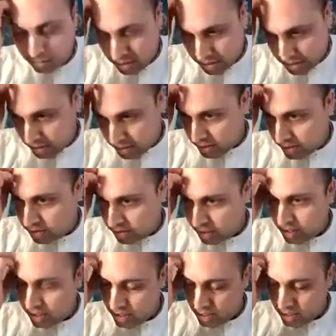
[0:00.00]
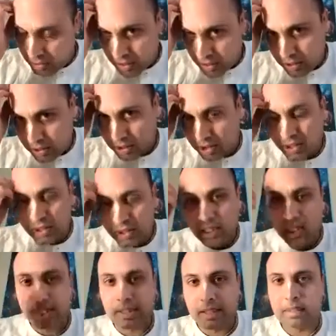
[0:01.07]
but I'm also just
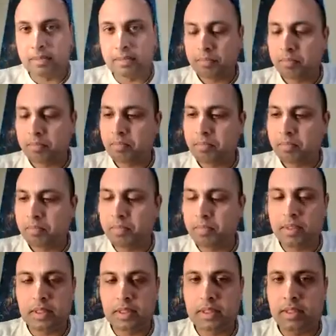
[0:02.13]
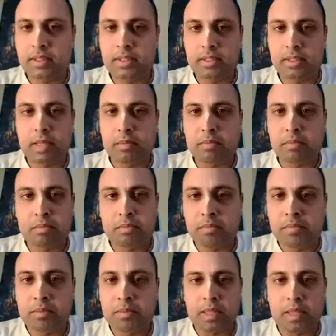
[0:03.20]
like same
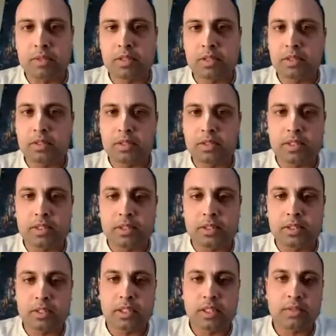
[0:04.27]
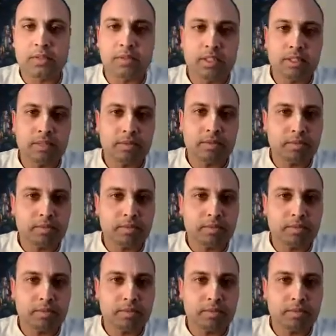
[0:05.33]
as yourself. I